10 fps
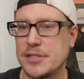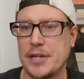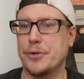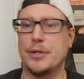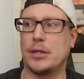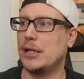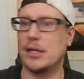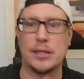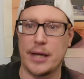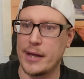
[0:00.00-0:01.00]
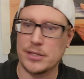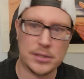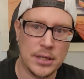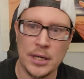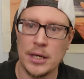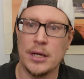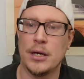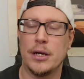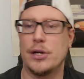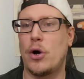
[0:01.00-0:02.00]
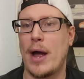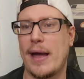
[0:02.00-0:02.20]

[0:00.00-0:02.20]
center in the league in the next, you know,